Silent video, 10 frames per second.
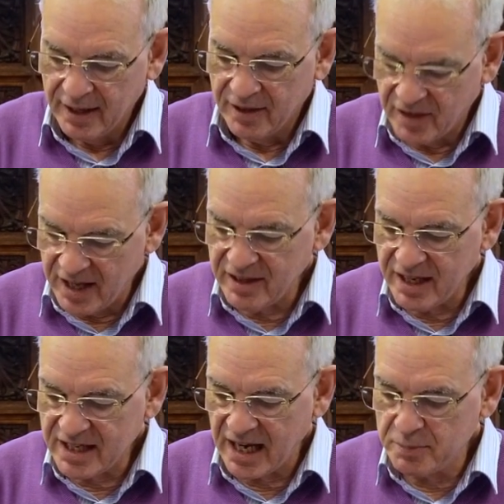Then
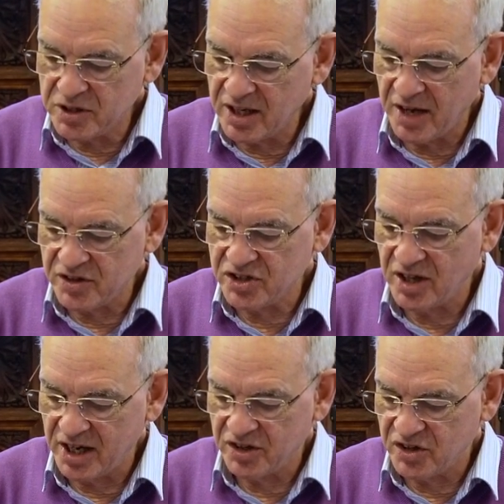they came to the other
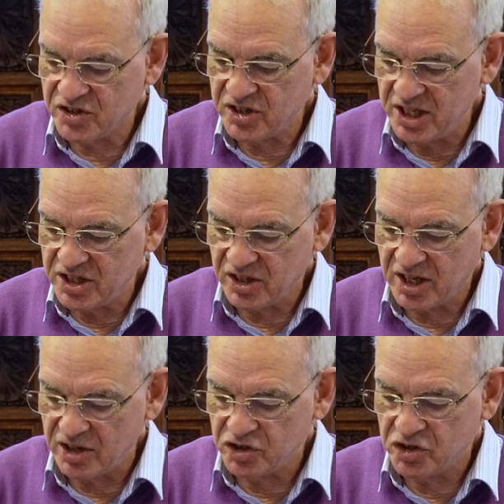side of the sea, to the
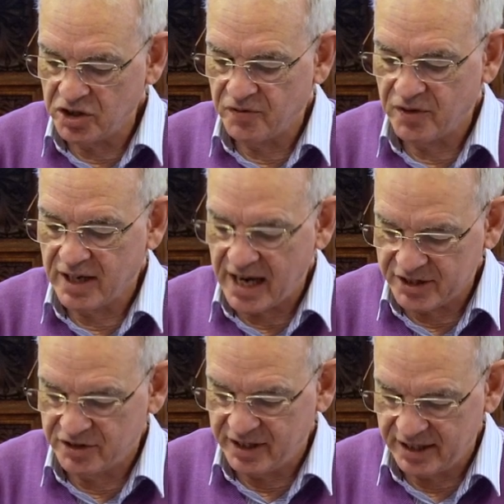country of
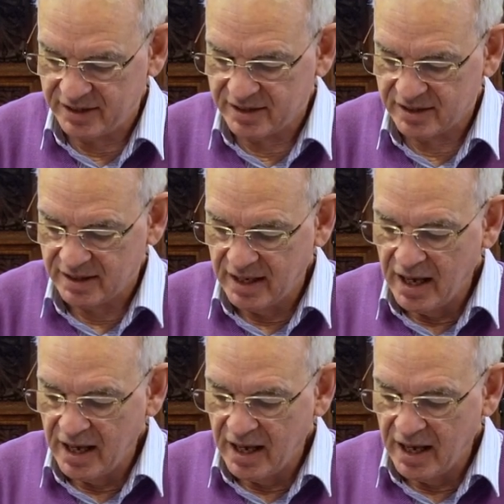Gadarenes.